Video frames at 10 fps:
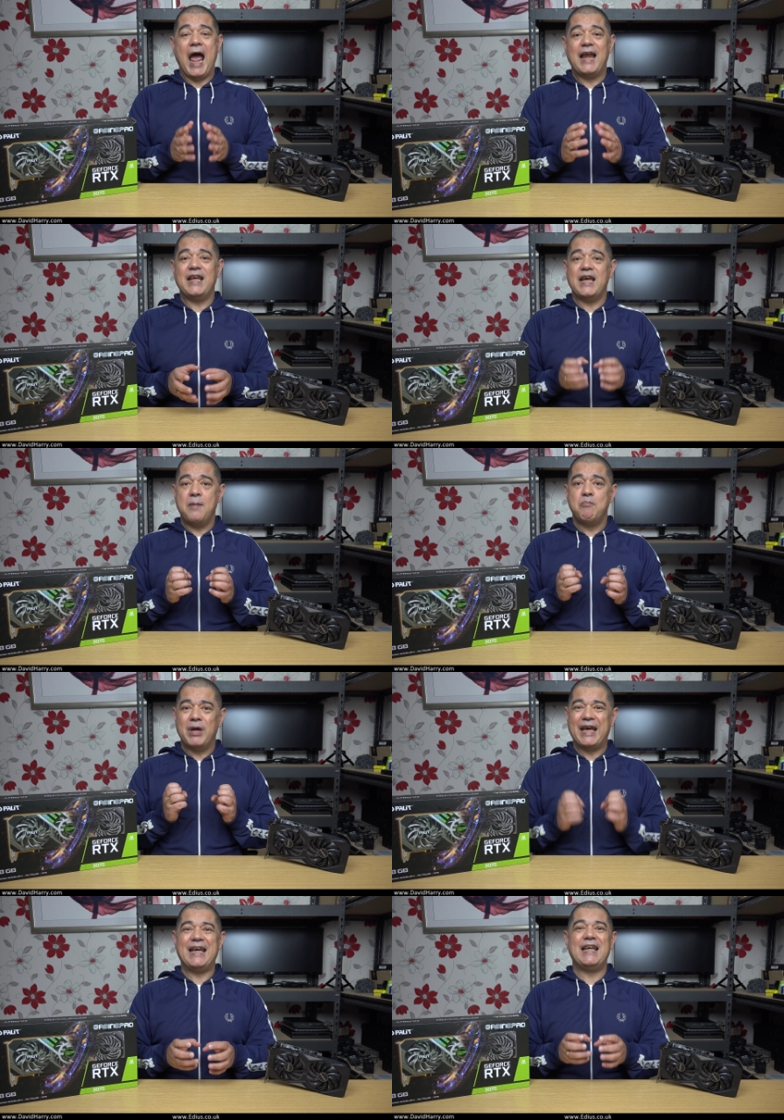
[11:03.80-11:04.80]
any
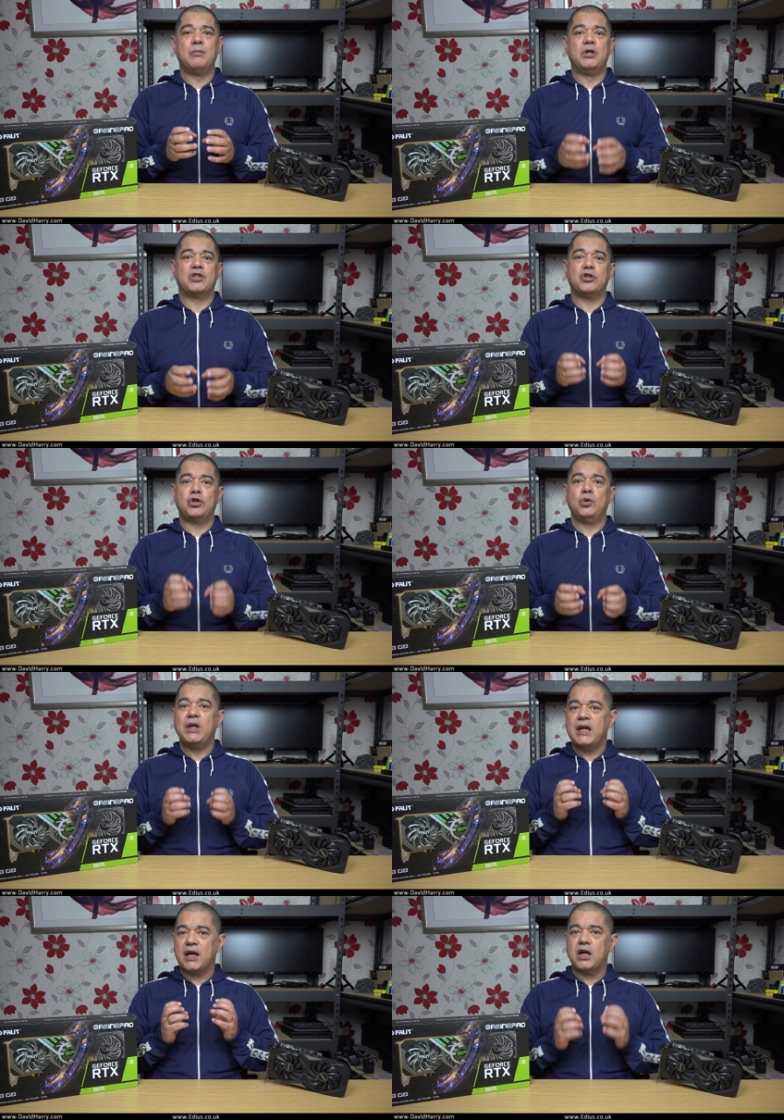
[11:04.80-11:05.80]
impediment to
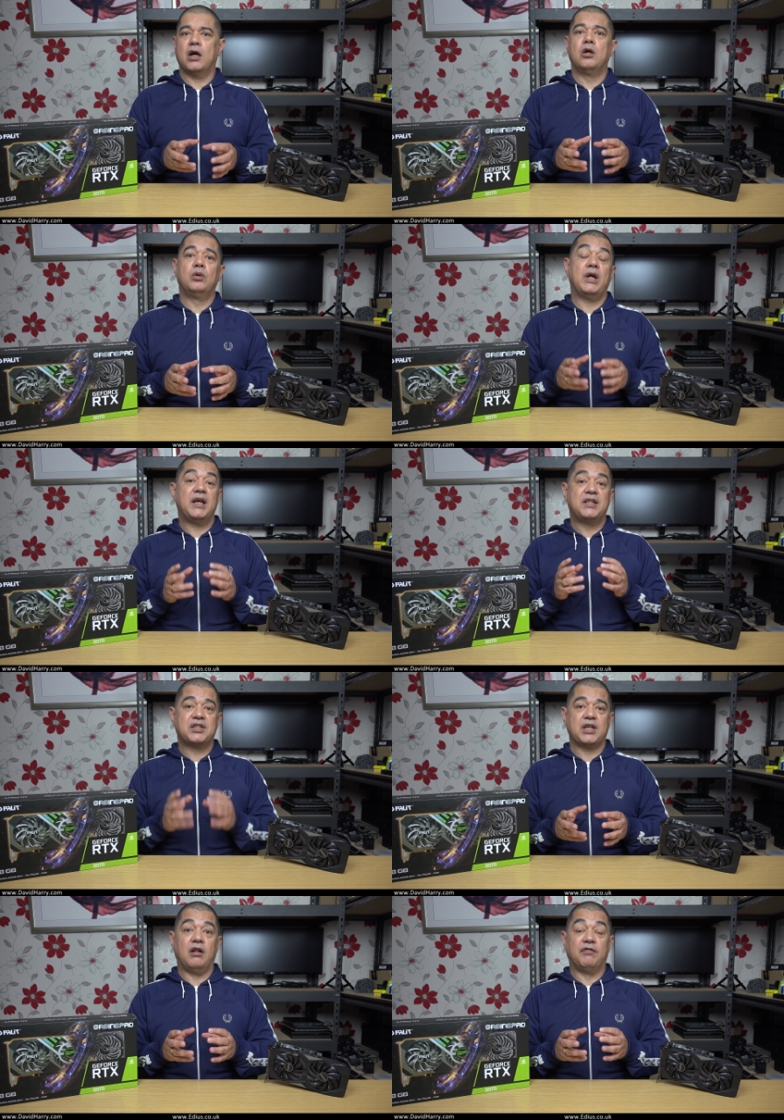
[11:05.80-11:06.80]
the encoder
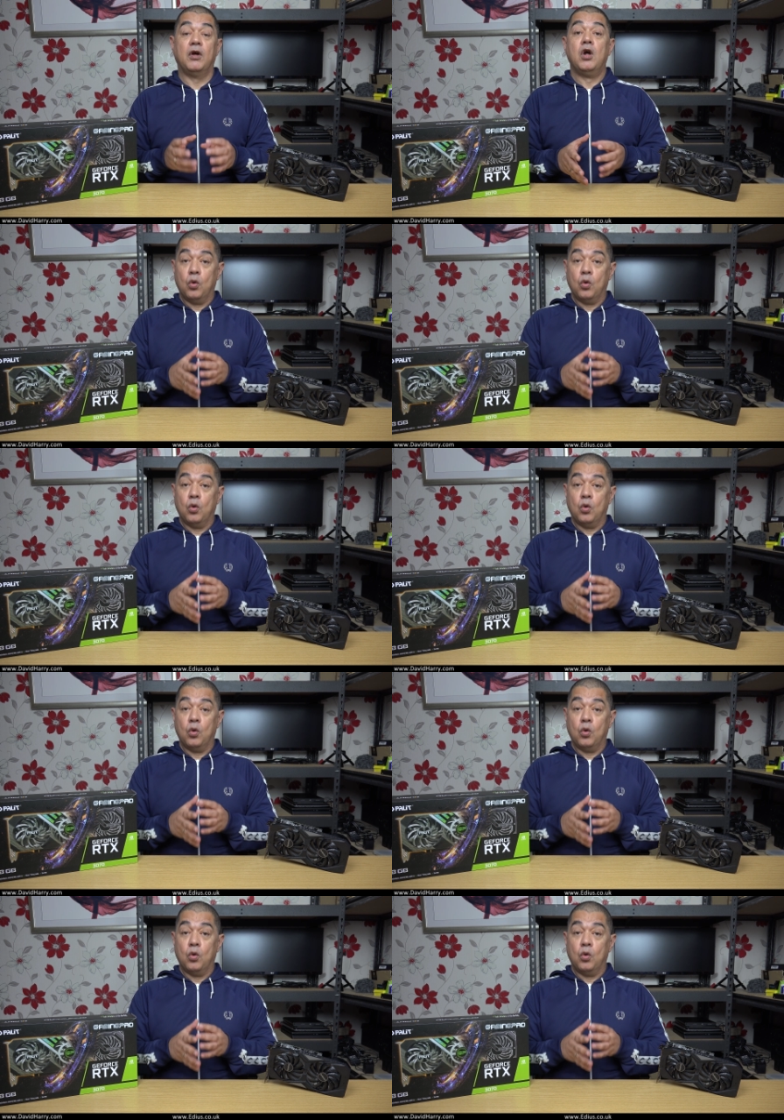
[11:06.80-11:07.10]
itself